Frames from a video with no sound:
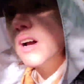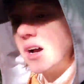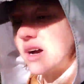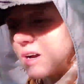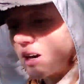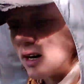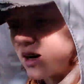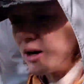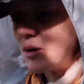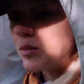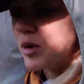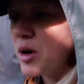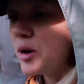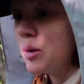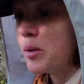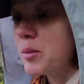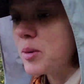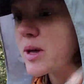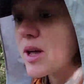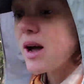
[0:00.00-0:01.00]

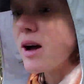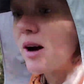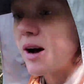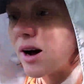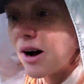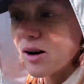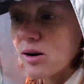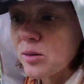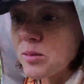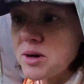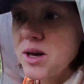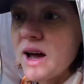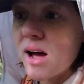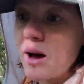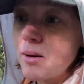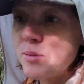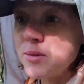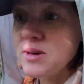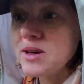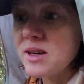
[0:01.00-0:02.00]
But yeah, I'll be
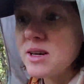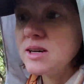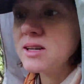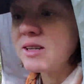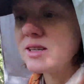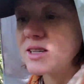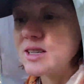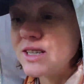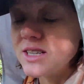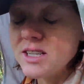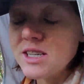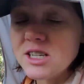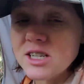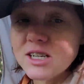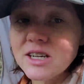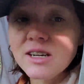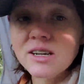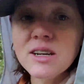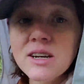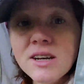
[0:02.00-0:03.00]
happy to ditch
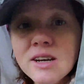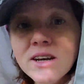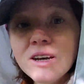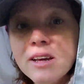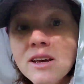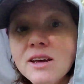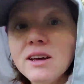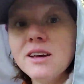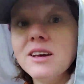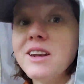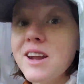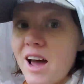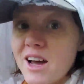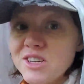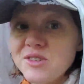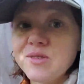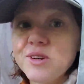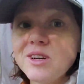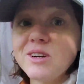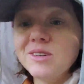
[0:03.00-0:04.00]
it in
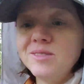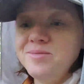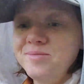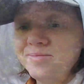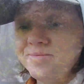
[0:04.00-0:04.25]
Asheville.